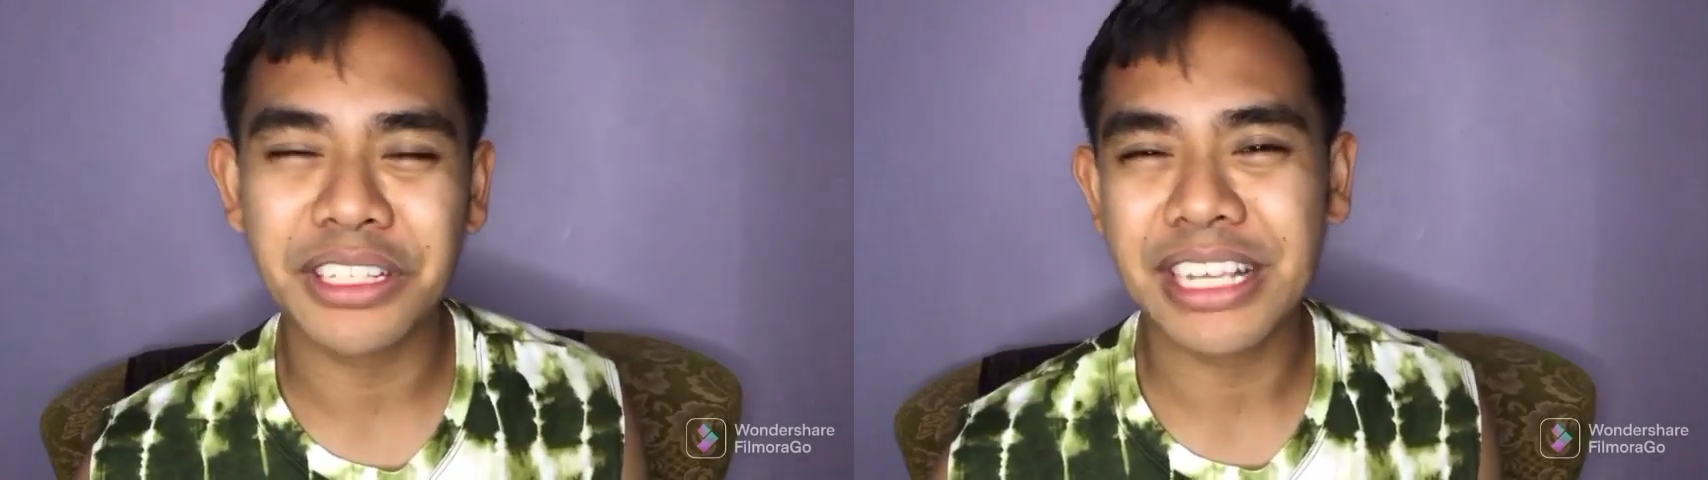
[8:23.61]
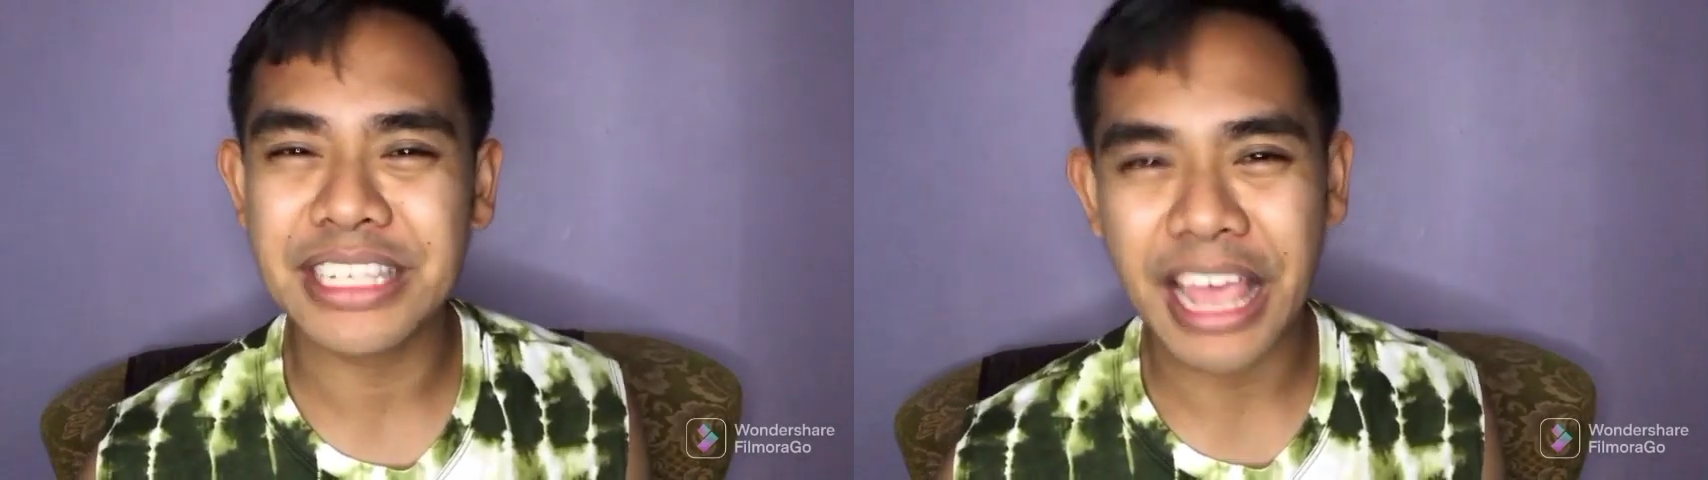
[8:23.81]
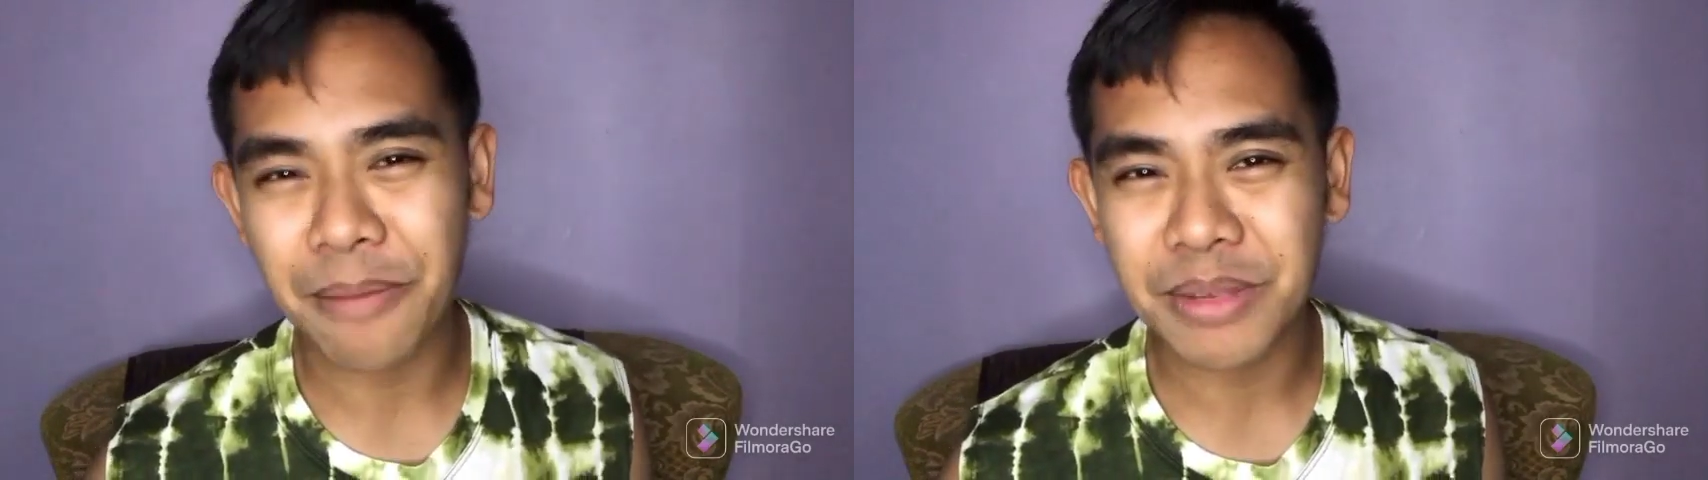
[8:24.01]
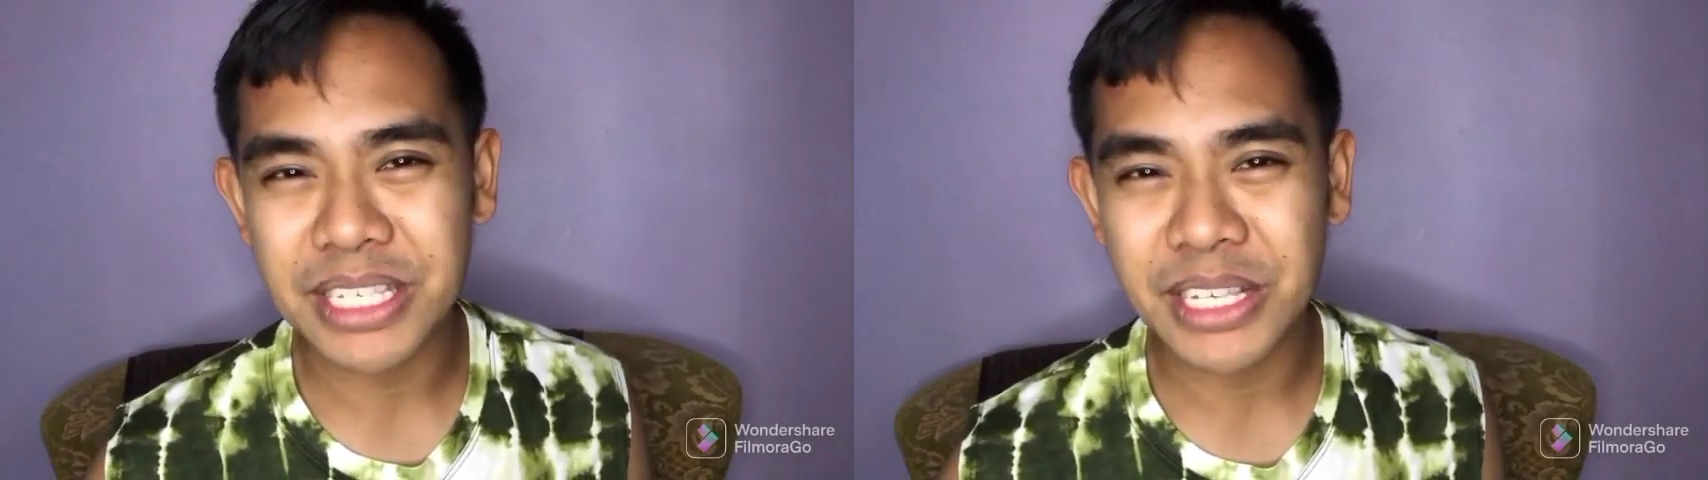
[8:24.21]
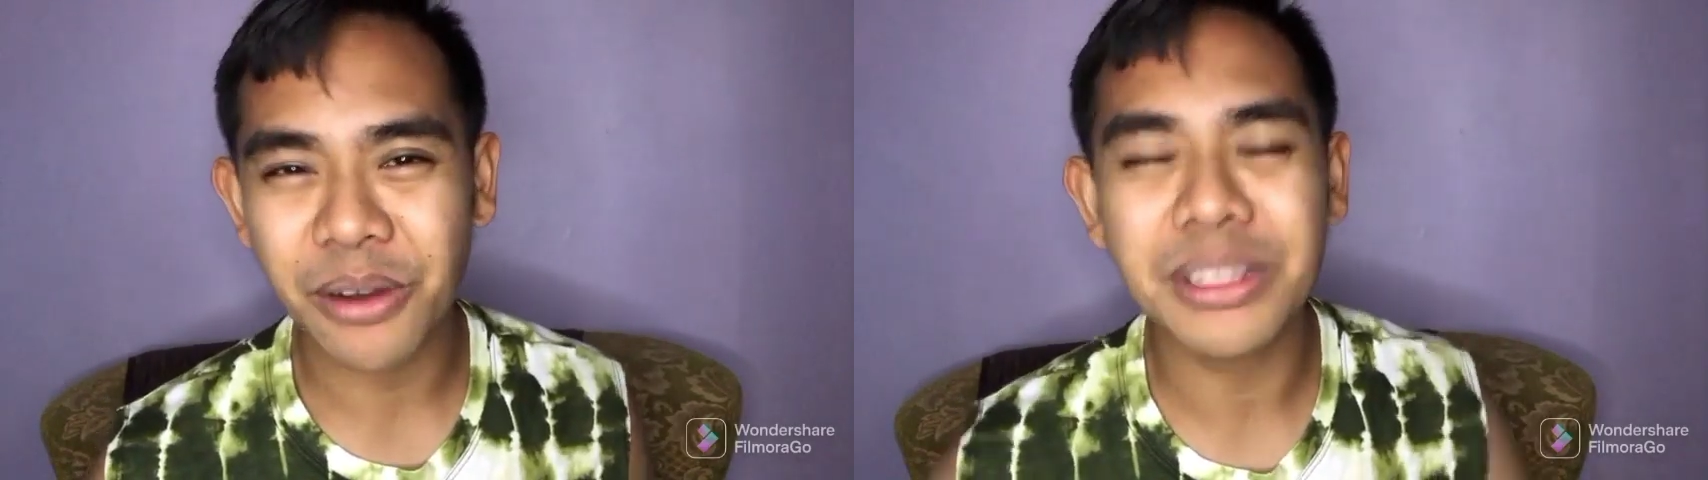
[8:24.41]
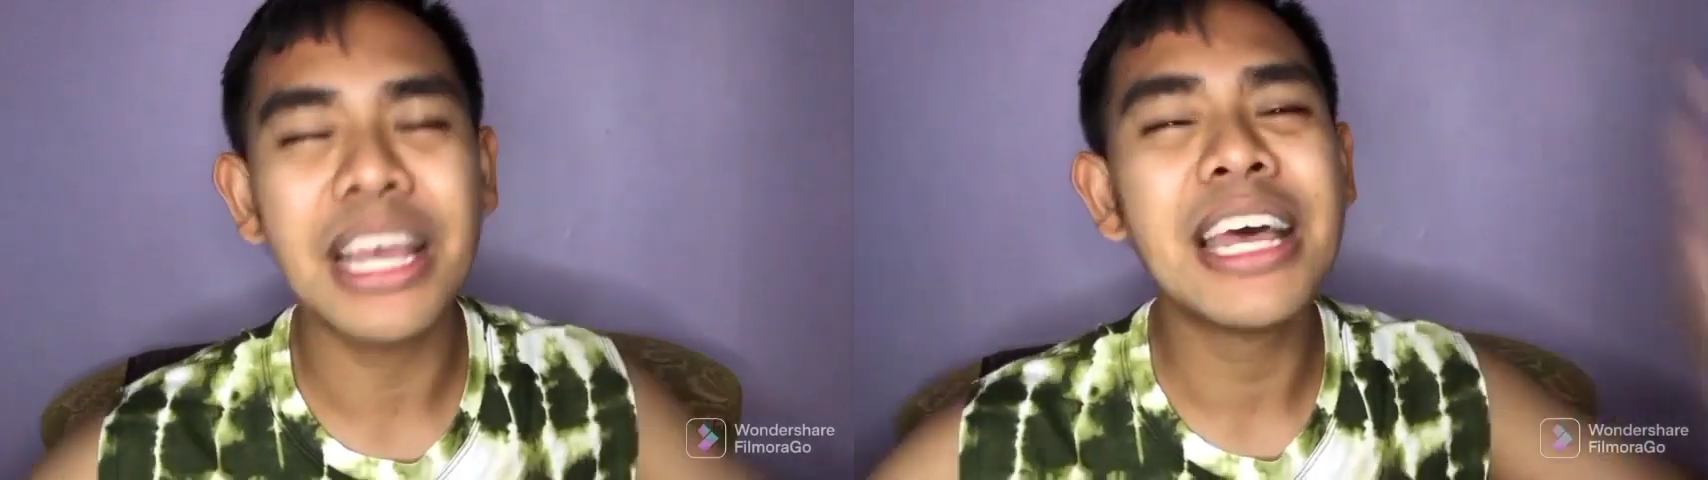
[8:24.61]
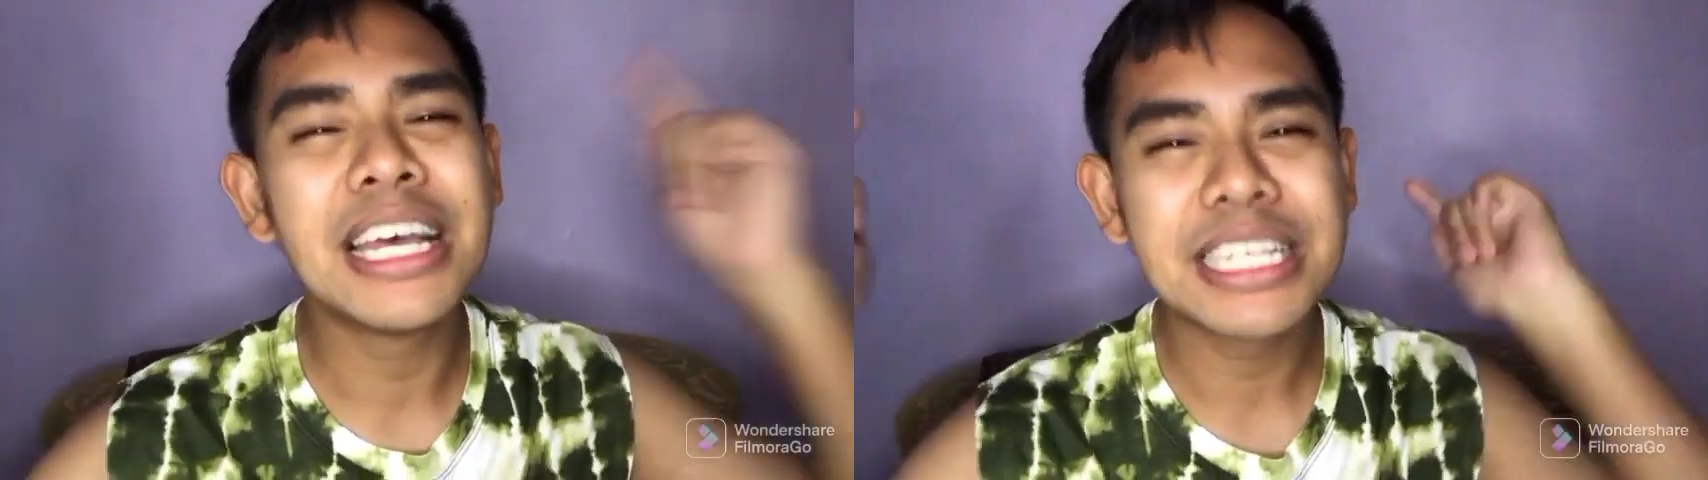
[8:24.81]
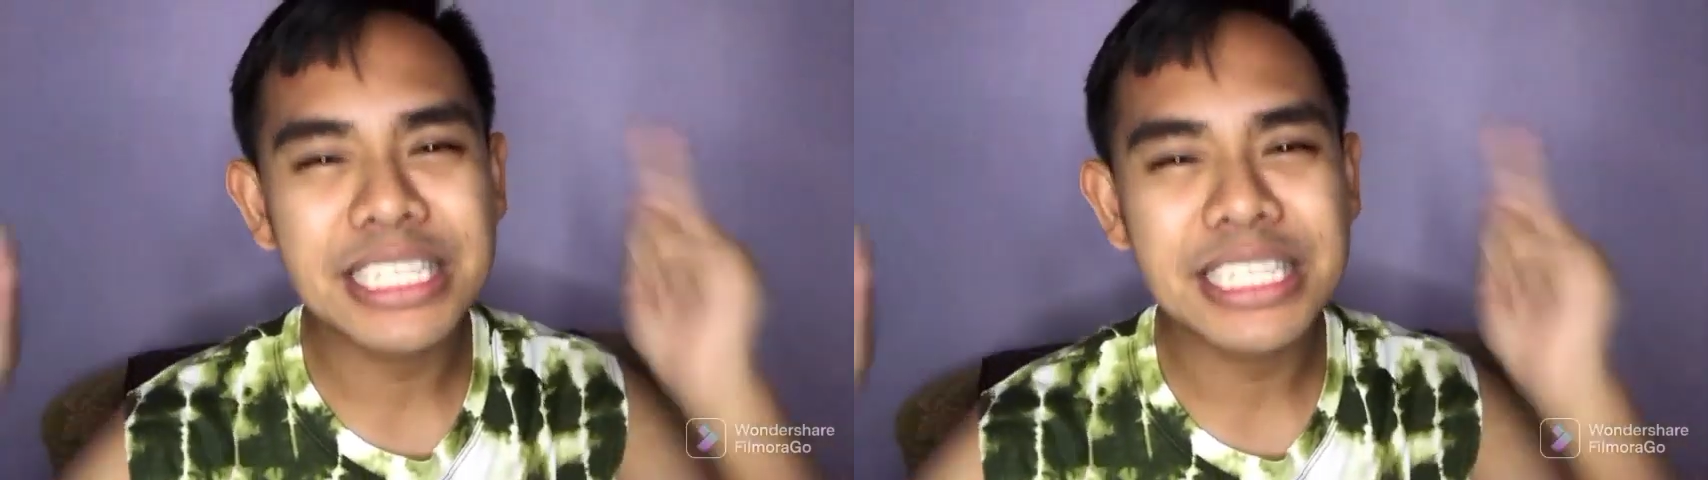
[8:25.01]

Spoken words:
for today's episode.